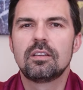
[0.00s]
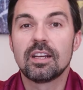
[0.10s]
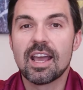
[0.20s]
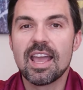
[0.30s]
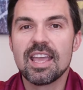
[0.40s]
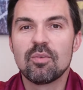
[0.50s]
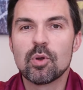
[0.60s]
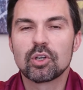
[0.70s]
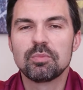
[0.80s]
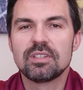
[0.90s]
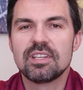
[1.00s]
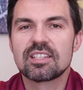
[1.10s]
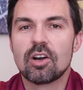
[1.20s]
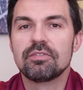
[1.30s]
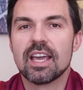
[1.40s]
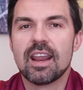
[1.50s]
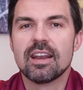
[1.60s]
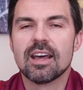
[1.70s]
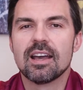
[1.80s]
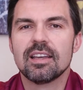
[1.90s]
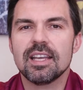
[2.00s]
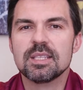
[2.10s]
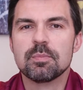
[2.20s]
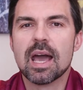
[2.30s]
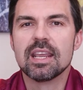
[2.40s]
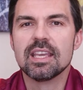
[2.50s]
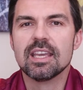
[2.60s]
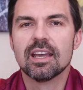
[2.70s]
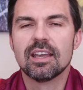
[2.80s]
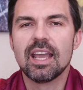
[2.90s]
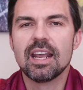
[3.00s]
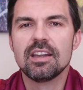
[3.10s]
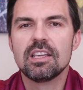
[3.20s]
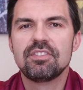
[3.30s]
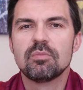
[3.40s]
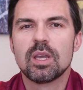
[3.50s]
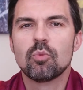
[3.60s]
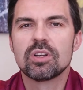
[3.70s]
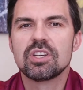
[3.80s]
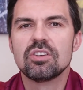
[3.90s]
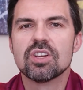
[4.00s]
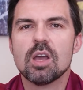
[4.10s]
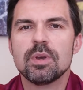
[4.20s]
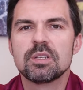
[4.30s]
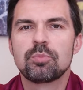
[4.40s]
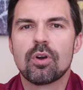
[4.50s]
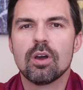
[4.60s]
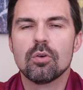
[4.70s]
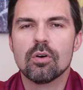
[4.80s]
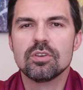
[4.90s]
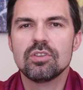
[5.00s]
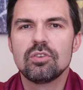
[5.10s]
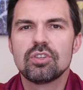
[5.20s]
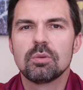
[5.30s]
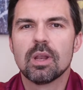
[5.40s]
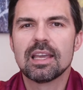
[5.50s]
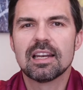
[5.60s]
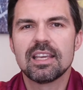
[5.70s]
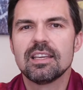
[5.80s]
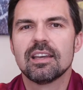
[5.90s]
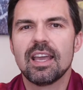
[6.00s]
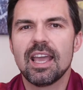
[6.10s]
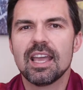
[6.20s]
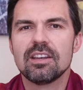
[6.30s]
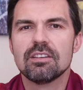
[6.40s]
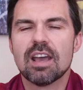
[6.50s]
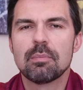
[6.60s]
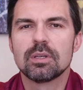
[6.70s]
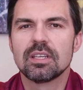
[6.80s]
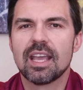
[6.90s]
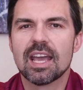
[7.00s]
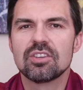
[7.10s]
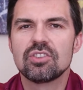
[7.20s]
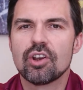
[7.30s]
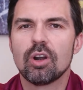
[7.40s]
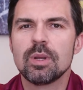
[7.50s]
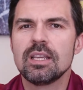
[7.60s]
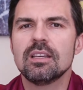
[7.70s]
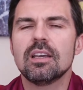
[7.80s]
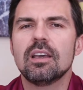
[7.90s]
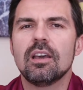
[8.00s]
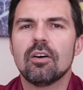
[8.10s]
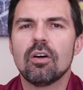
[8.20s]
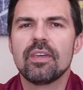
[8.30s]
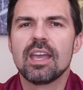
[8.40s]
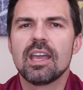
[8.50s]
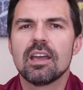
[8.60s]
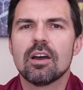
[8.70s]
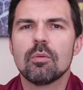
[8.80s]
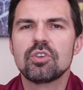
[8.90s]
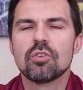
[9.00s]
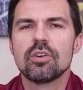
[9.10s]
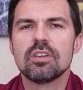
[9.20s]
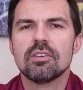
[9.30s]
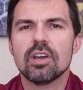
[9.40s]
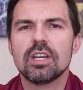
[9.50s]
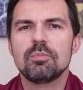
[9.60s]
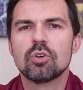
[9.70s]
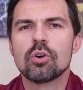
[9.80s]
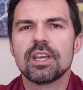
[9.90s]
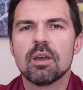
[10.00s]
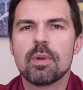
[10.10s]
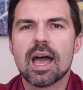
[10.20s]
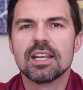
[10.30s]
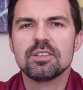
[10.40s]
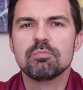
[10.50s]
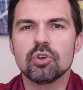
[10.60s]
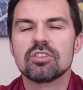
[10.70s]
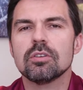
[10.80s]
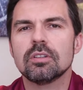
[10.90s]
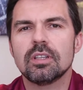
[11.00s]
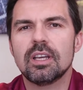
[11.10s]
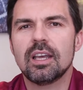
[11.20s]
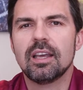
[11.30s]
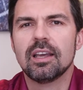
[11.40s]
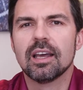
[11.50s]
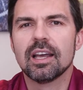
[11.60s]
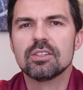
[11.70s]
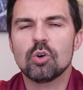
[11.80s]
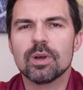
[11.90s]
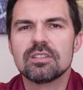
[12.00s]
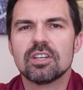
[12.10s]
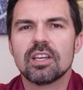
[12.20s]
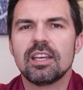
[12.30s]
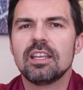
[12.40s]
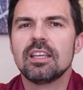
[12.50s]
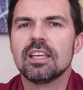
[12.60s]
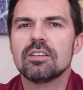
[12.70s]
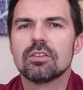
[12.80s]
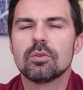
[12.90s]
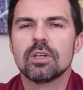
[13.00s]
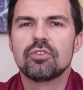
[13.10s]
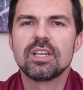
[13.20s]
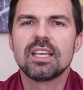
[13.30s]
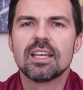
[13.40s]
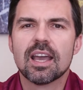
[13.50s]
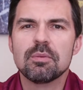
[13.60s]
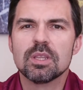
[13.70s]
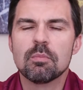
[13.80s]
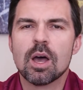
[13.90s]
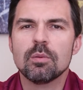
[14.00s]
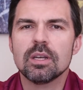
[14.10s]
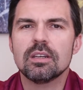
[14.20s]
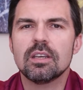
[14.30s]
G'day and welcome to Disc Golf Down Under. It's Matt here, and if you've been watching Jomez Pro on YouTube lately and you've happened to catch Jeremy on there, I'm sure you've heard him talking about his Bushnell. It's almost turning into a drinking game at the moment.